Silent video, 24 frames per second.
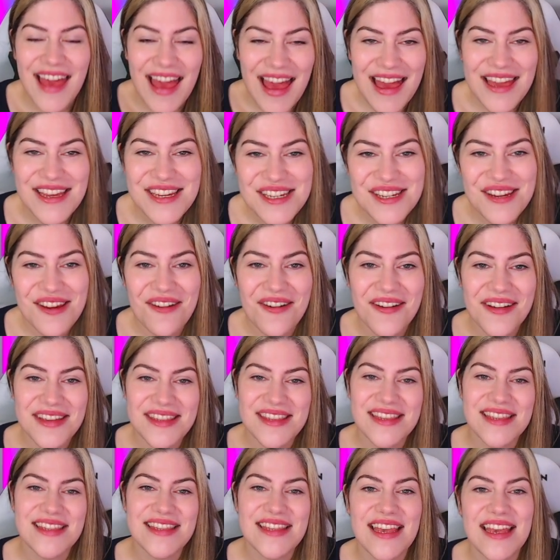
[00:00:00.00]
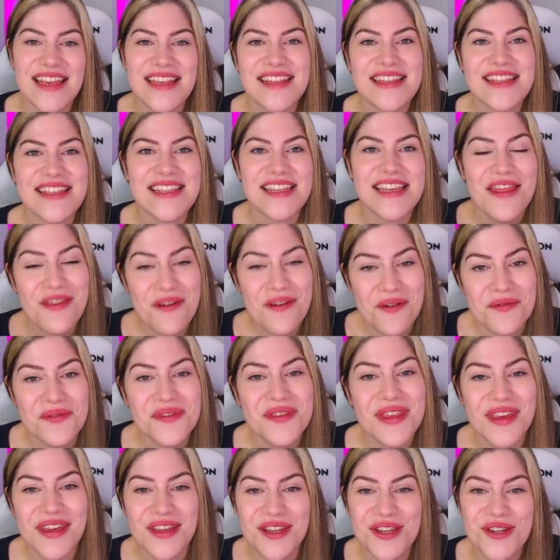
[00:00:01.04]
Cash got his assist. Those
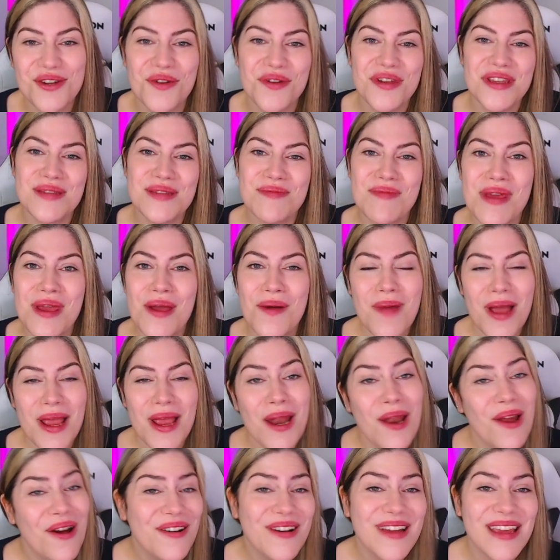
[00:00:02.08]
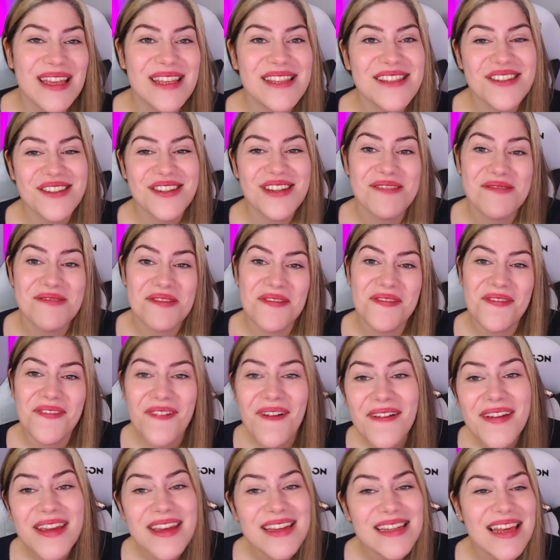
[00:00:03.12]
that joined me on my lock-in stream on
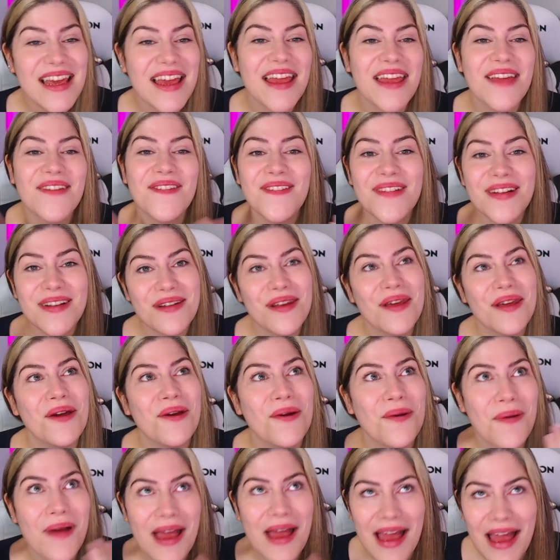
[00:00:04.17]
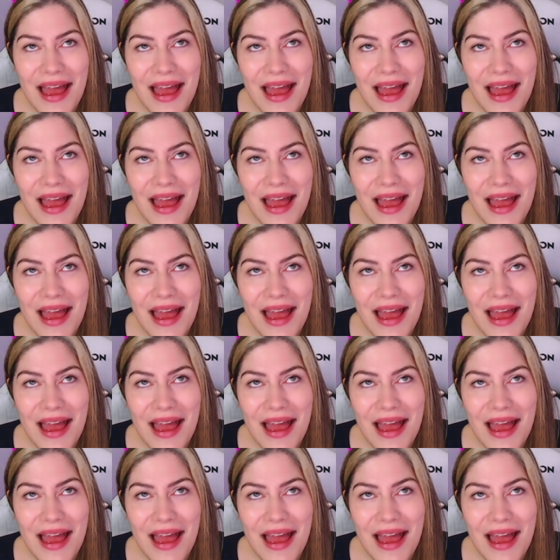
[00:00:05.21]
Friday will know